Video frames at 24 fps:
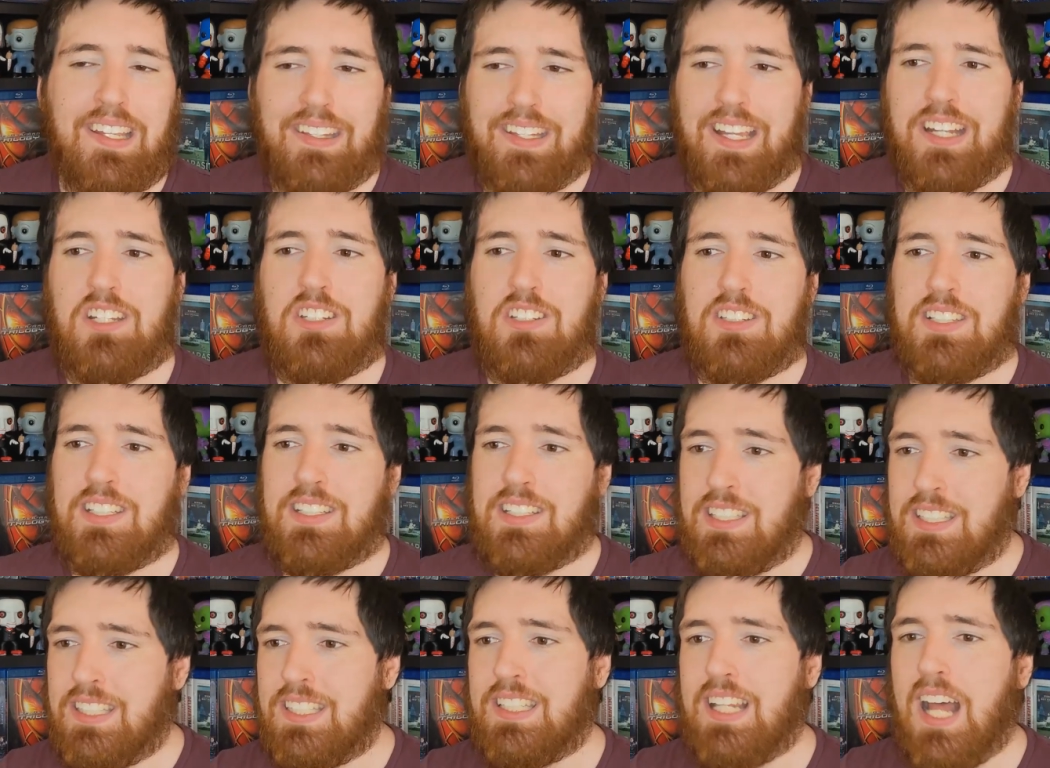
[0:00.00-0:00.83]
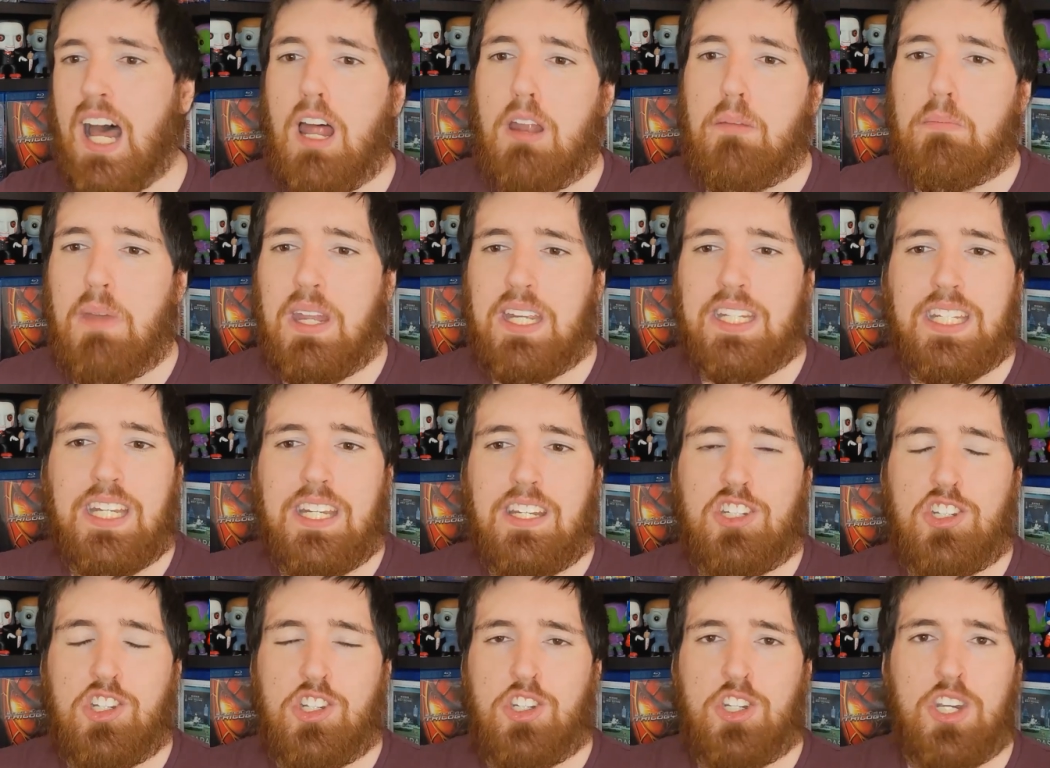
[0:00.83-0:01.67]
They just start
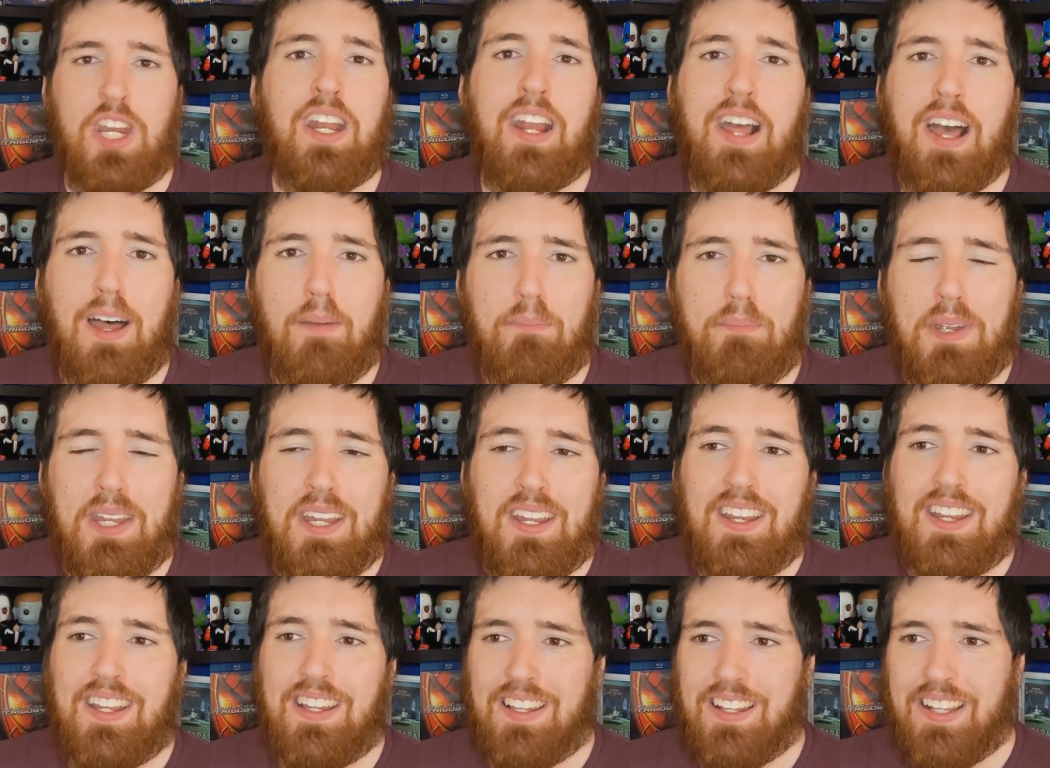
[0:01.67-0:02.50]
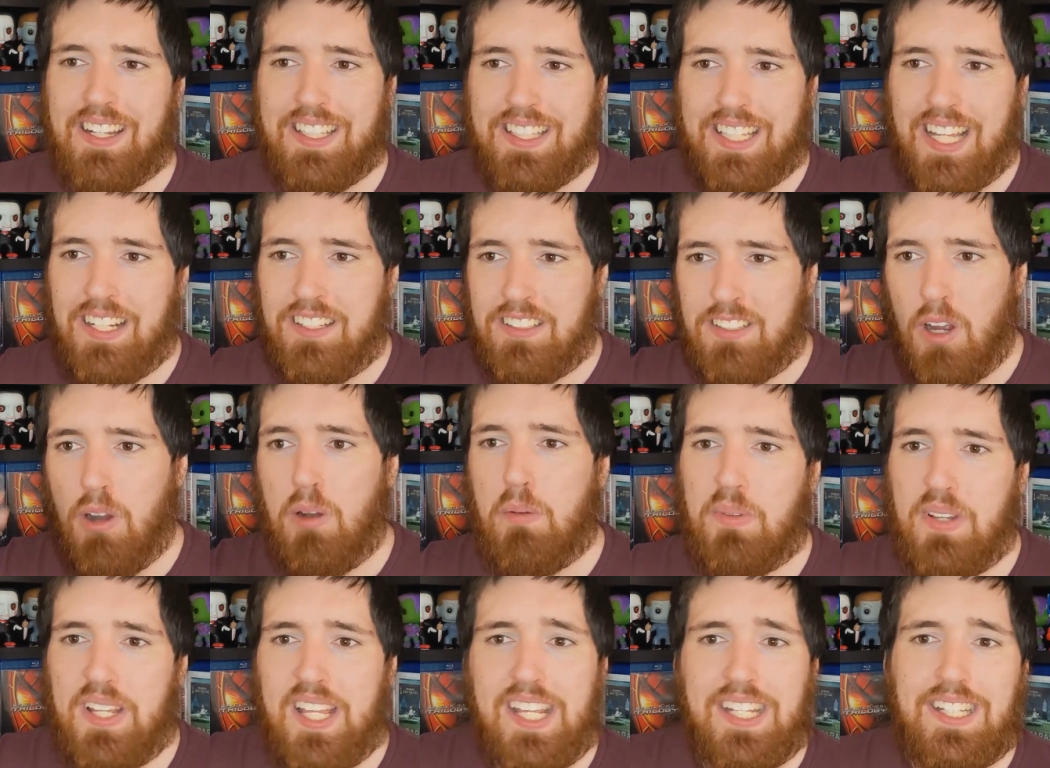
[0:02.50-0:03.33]
making shit up. Like, they
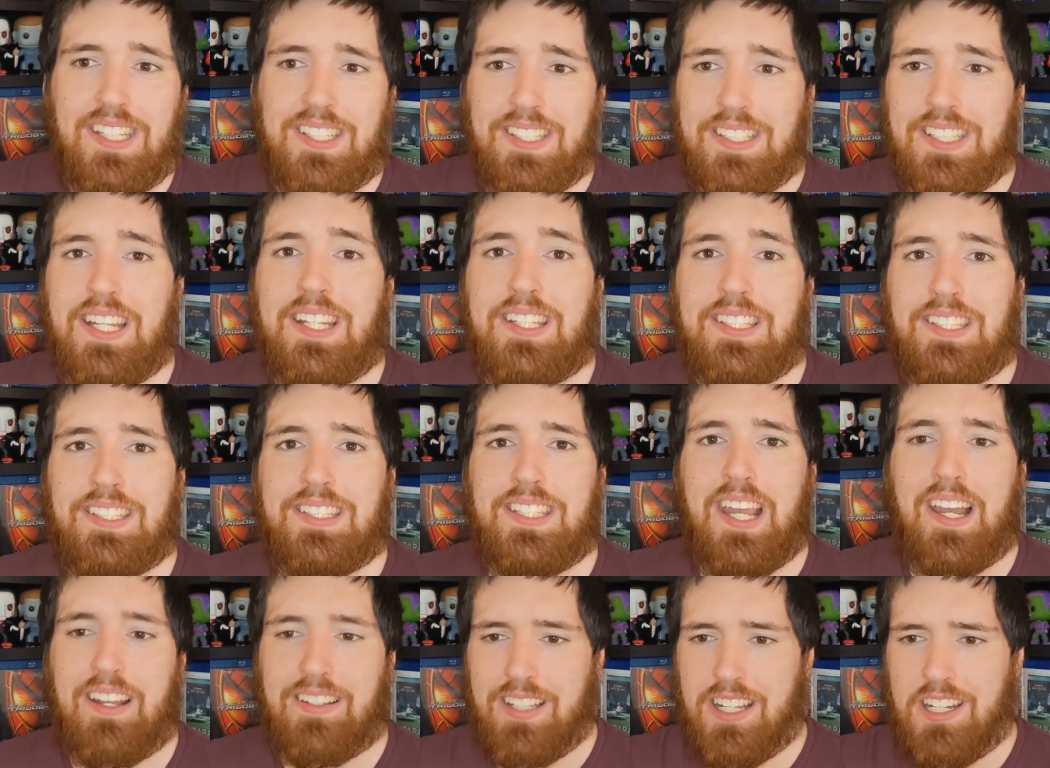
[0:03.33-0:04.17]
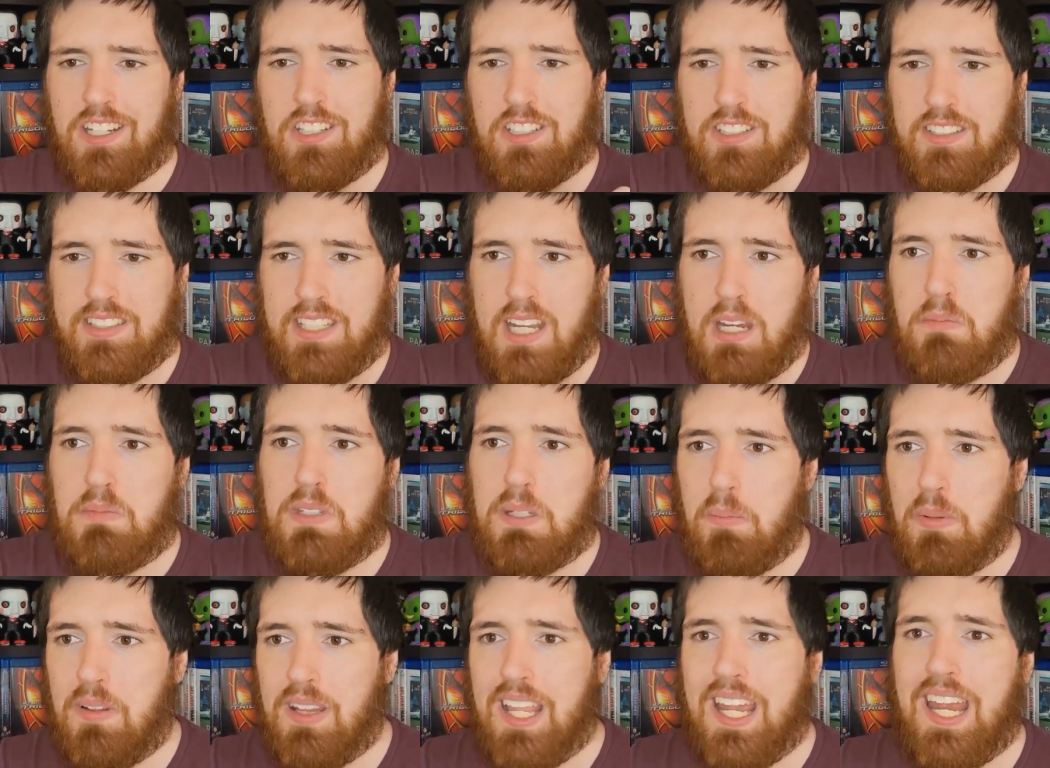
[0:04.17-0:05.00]
don't plan the seasons out. They just seem
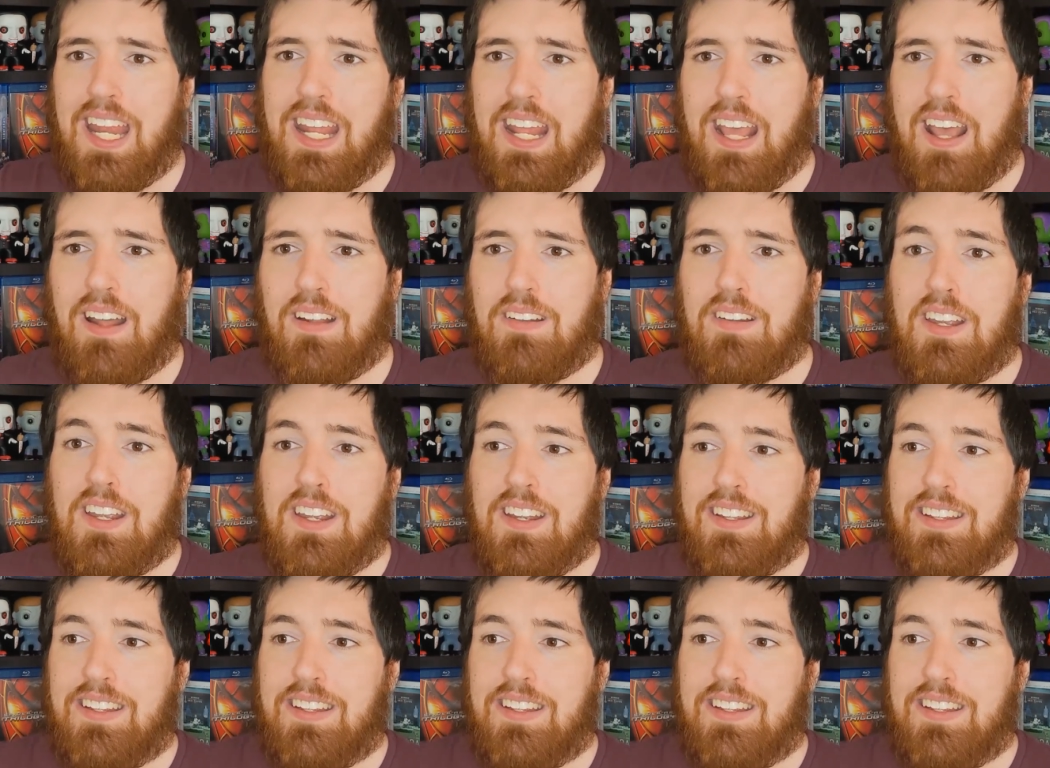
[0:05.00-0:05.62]
to plan out